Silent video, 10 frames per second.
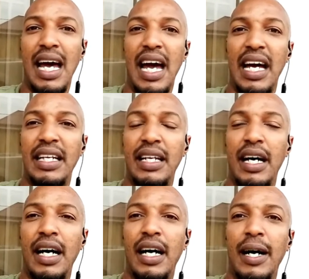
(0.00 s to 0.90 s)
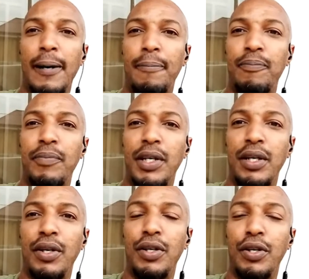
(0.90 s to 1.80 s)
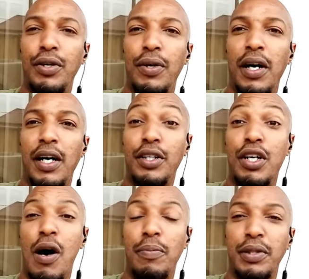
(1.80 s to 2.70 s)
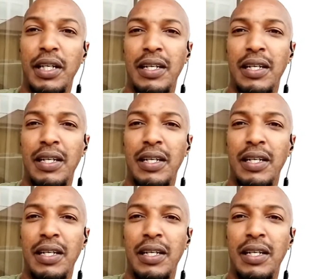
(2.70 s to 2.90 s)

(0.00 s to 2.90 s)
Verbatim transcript: and uh, your, your, uh, your company.